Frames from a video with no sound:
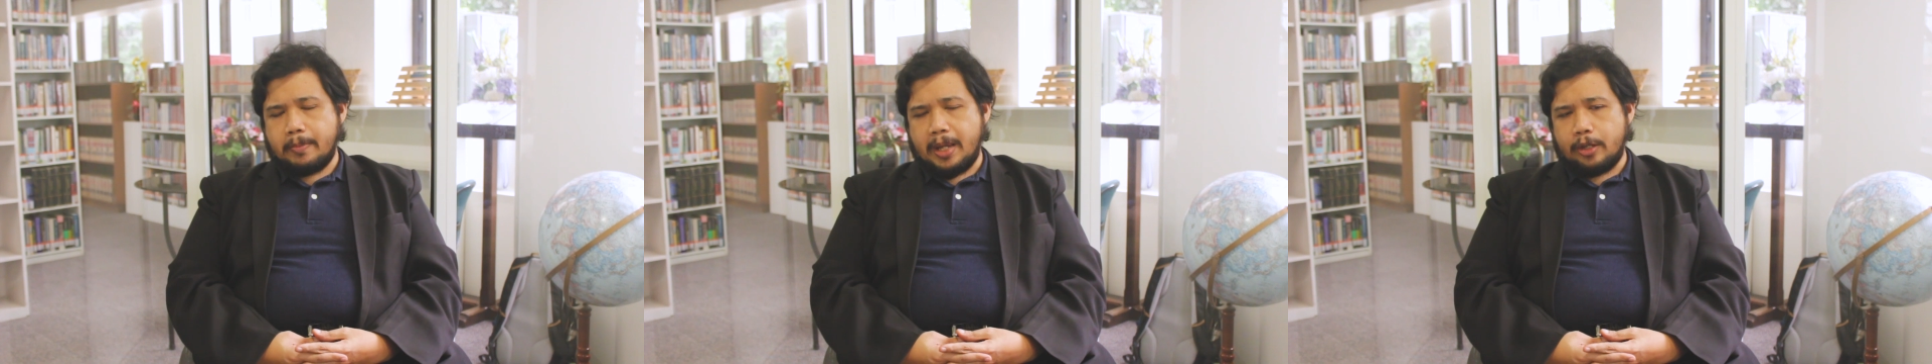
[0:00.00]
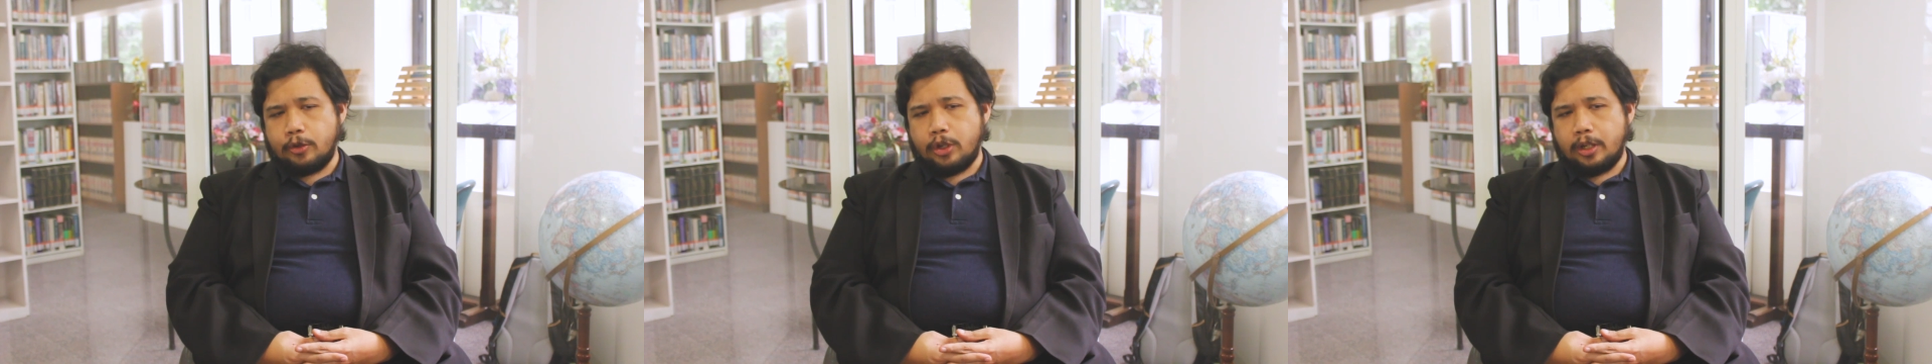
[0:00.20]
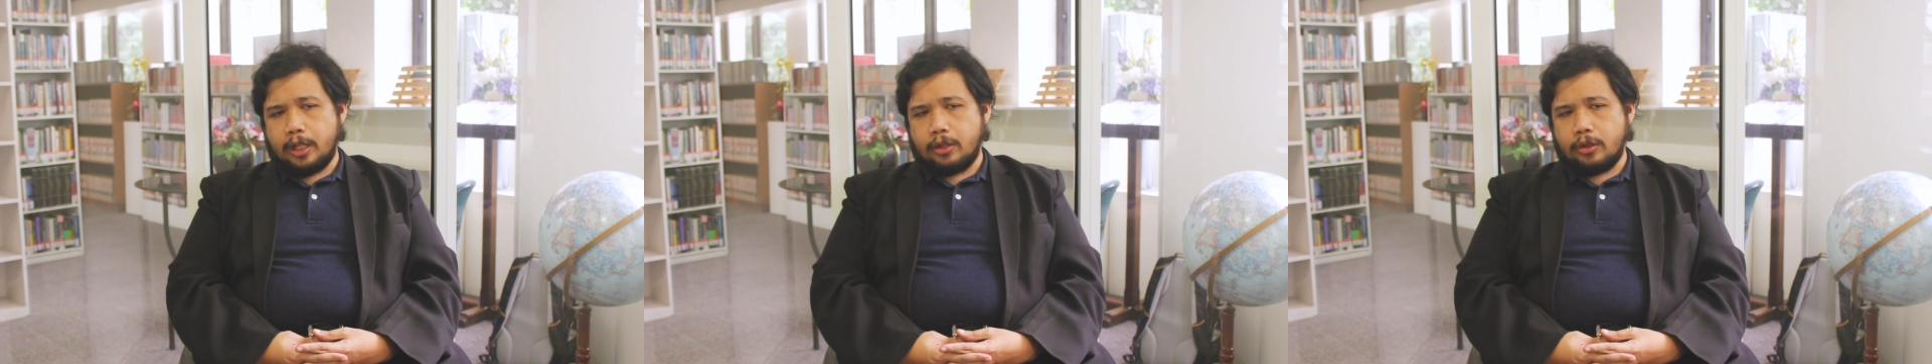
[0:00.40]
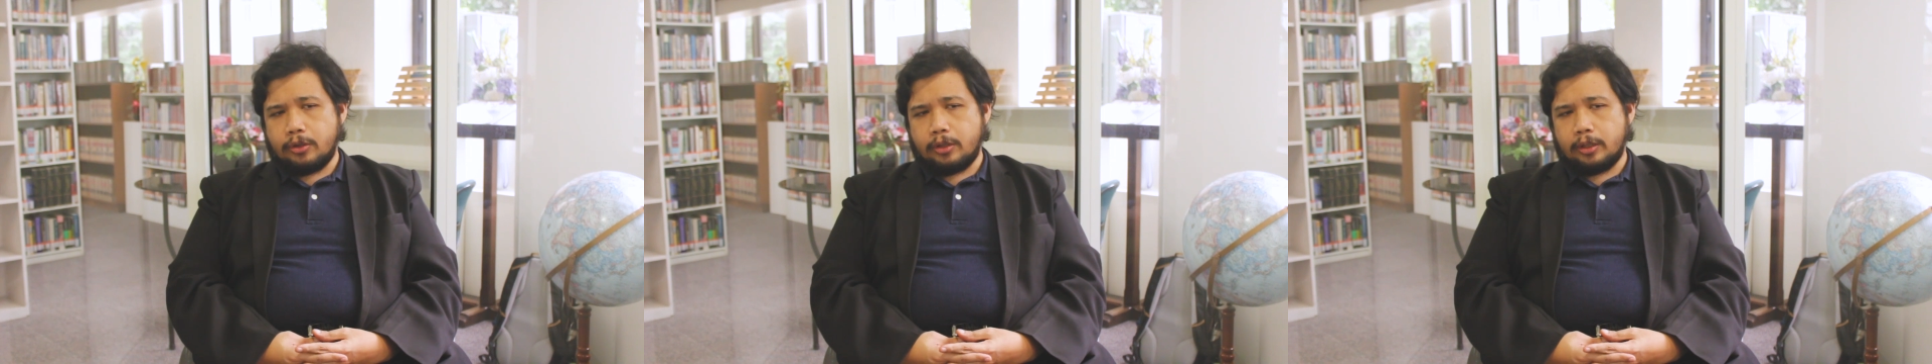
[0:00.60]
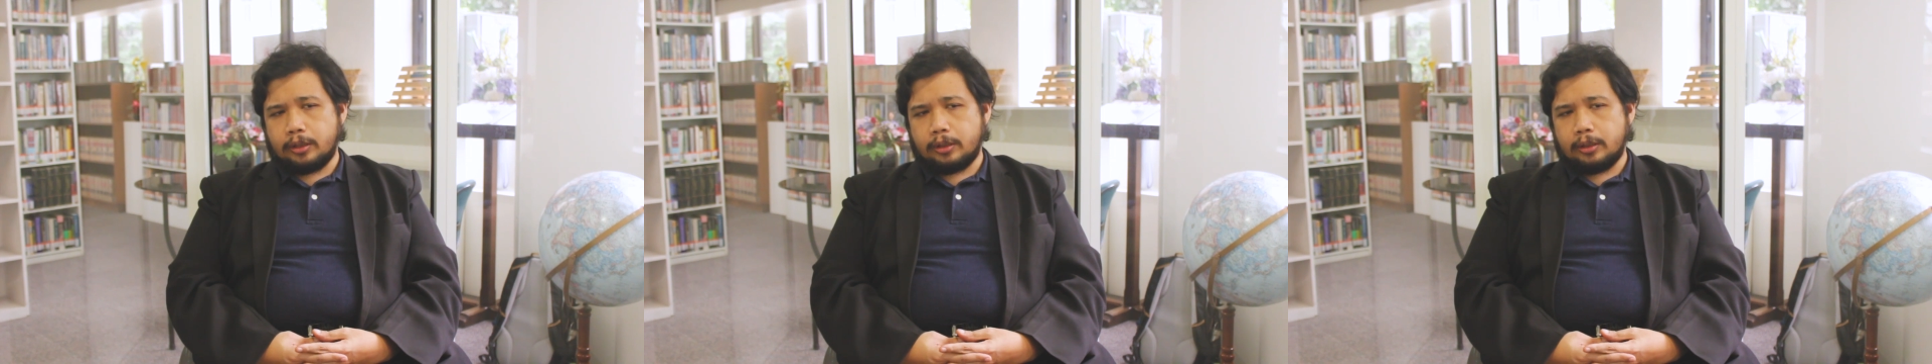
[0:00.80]

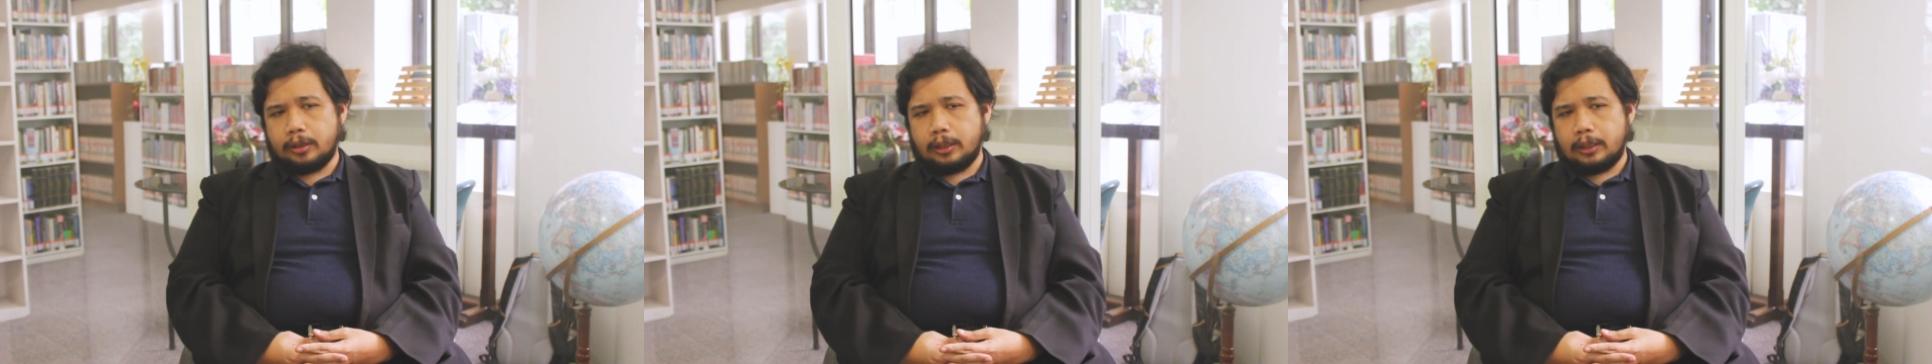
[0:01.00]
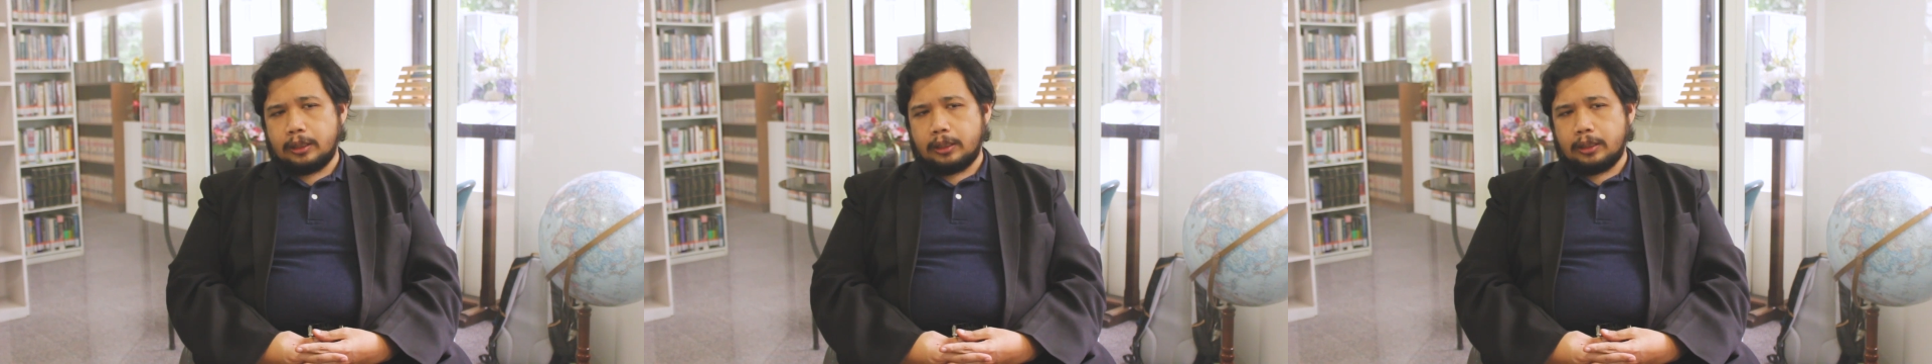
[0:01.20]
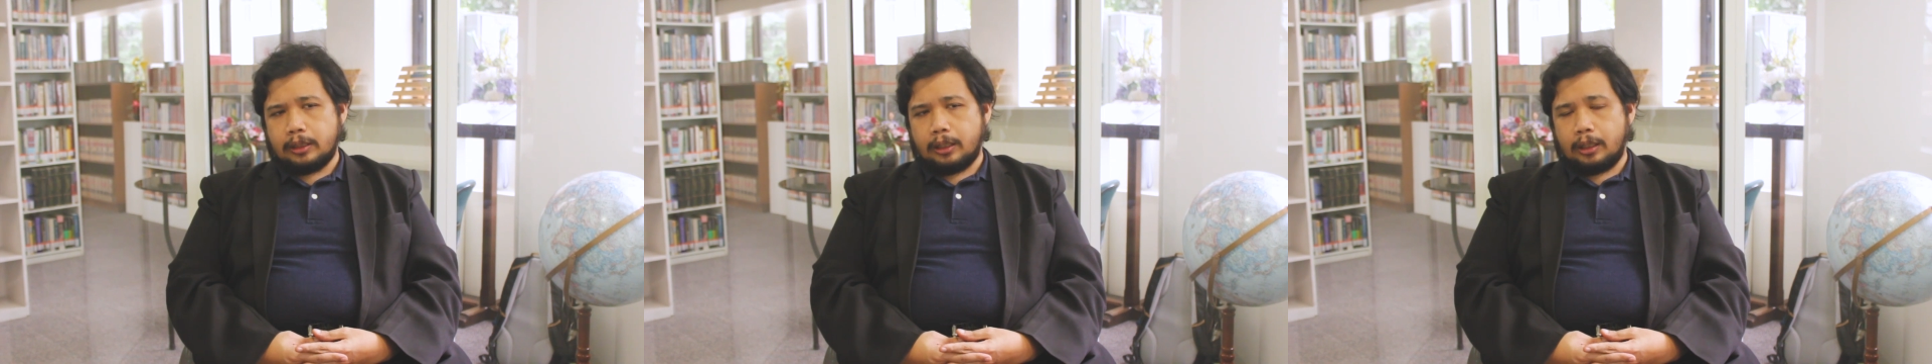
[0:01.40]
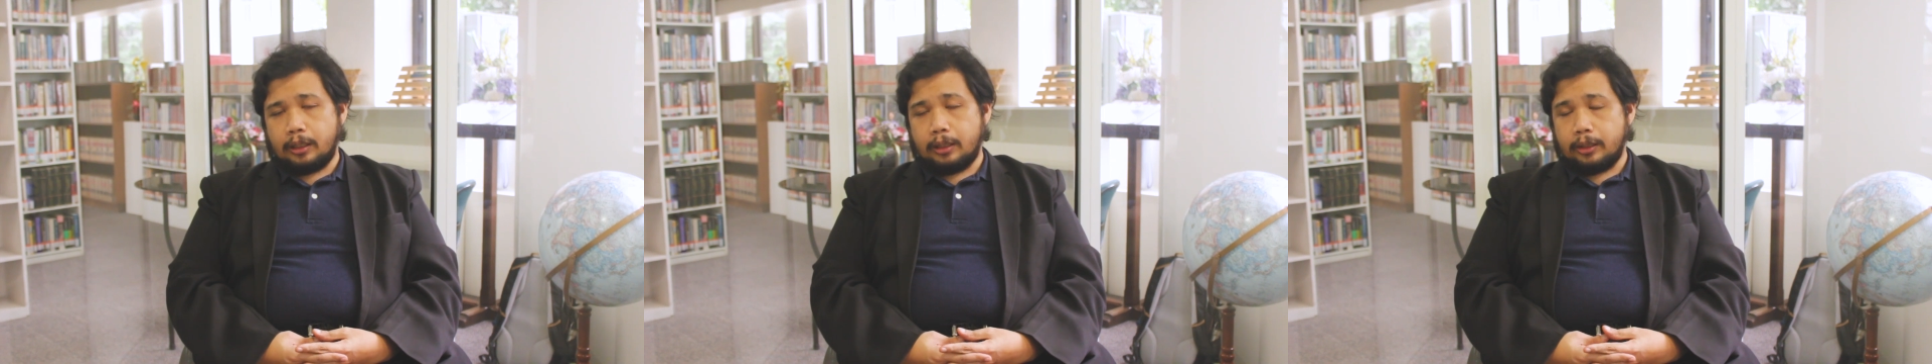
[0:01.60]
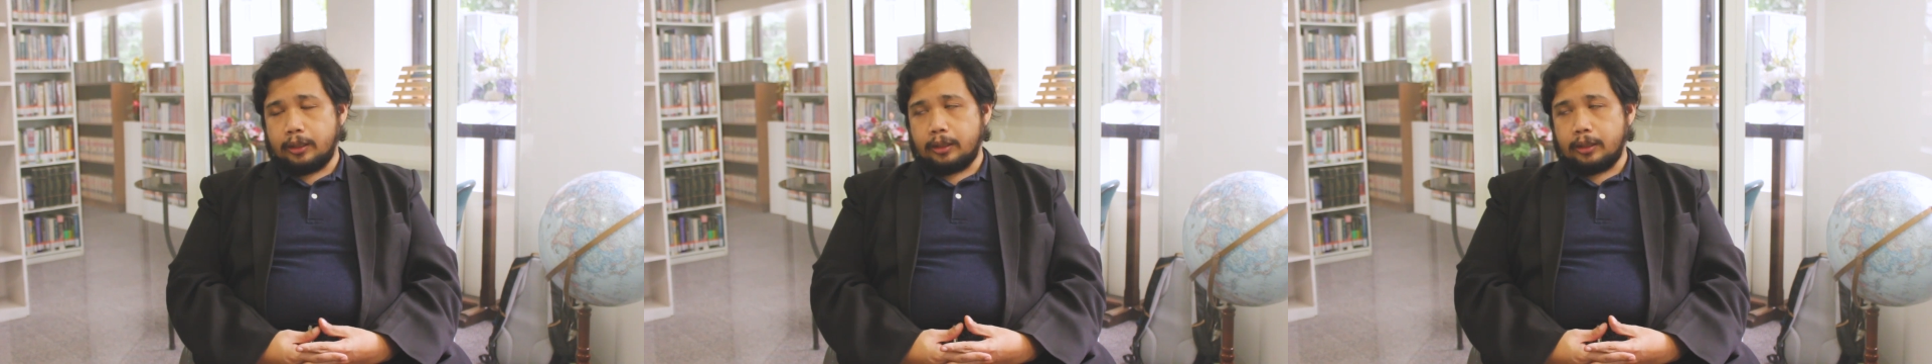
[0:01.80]
imagination are